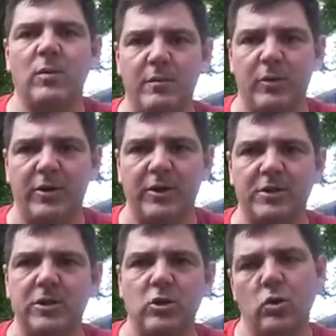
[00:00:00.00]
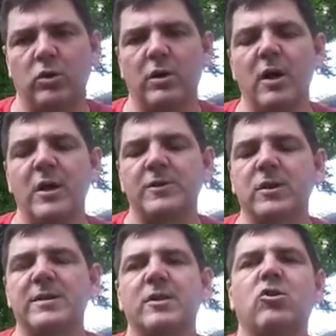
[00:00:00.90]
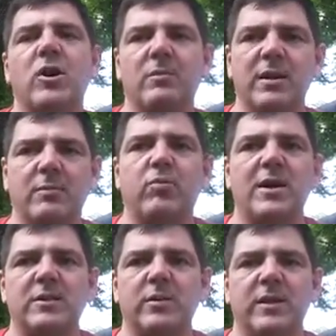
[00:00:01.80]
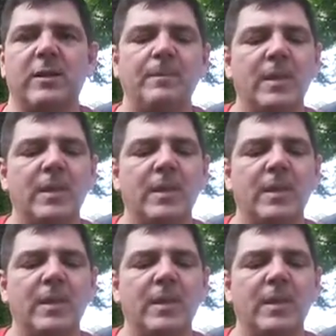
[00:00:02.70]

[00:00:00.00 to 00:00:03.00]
we put it into the cooler. So I was incredibly impressed with it.